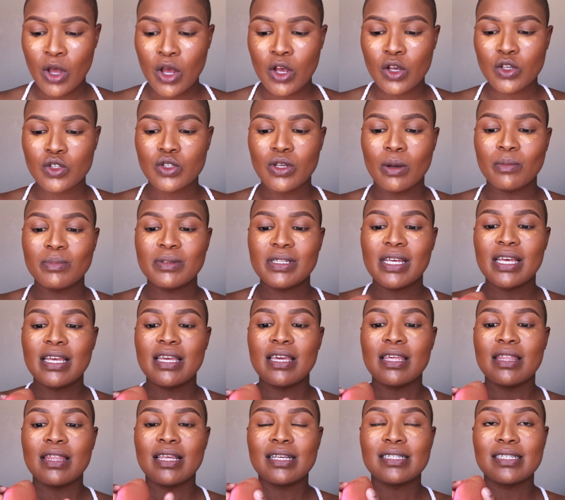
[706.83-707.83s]
So I'm
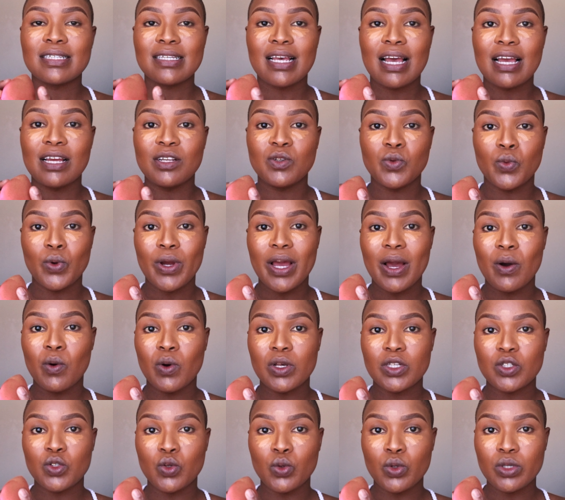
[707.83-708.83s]
taking the side where I
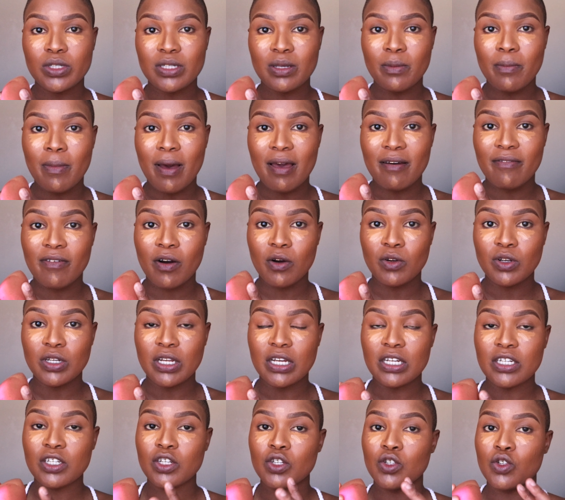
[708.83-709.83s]
was using my
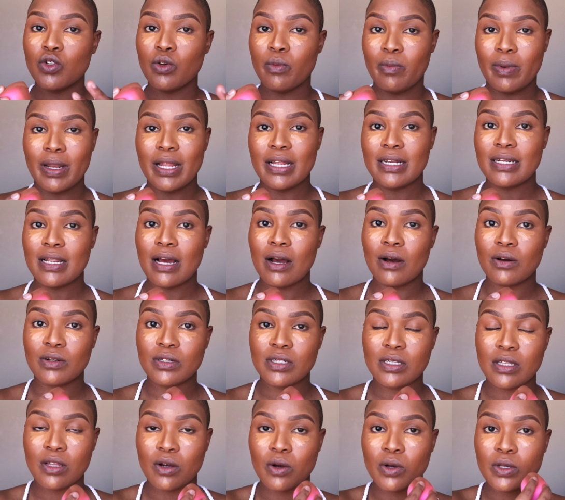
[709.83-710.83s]
foundation to blend out
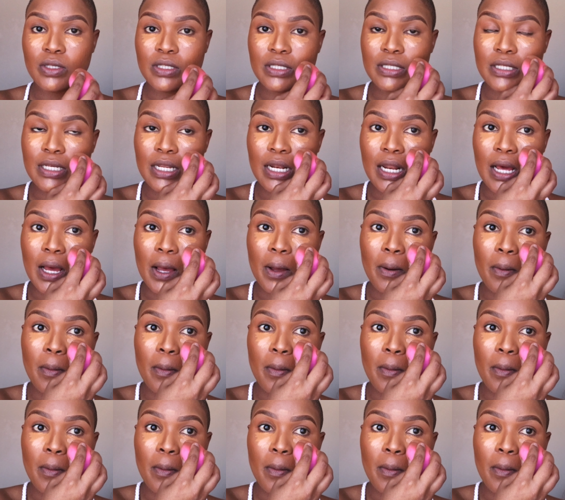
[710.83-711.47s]
the concealer.